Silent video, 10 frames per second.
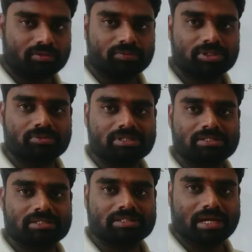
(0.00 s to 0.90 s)
which one is
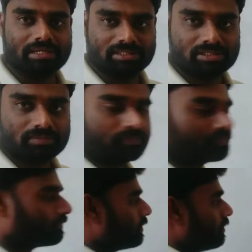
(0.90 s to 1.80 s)
the sines.
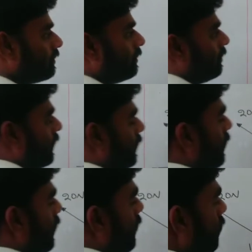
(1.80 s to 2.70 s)
Okay,
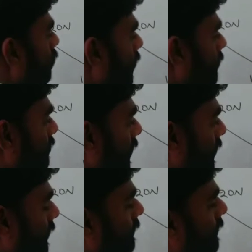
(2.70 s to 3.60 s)
now I am taking the